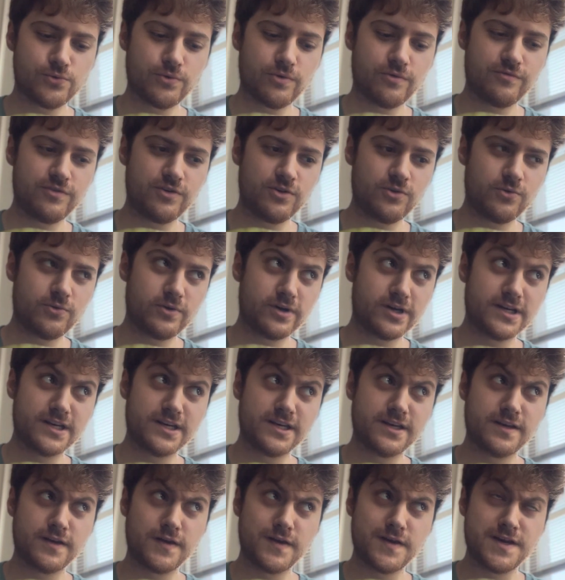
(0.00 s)
review
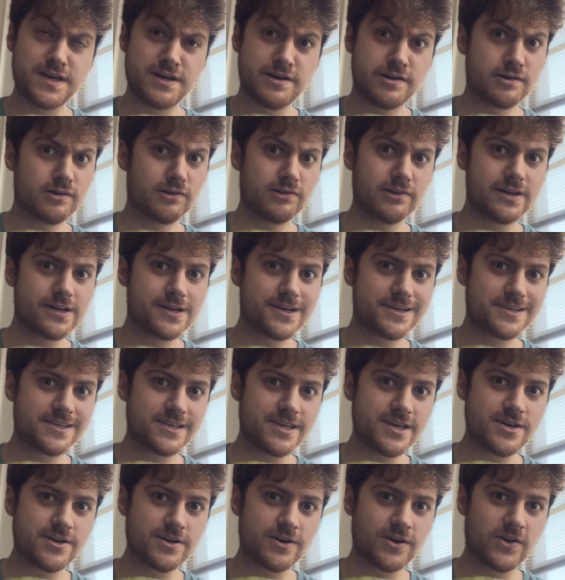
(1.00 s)
in nearly a
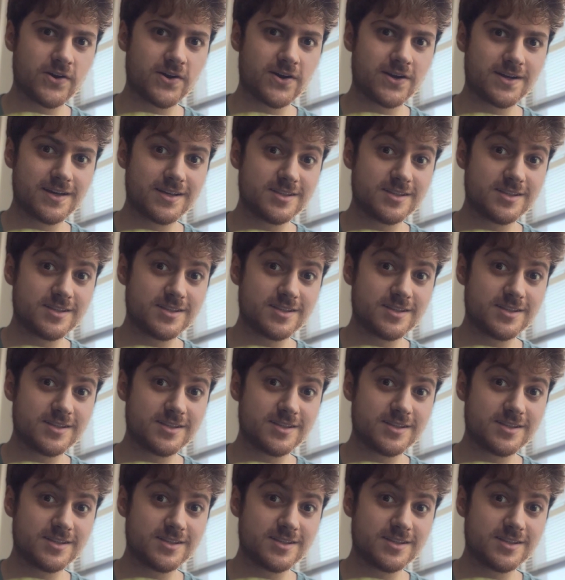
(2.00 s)
year.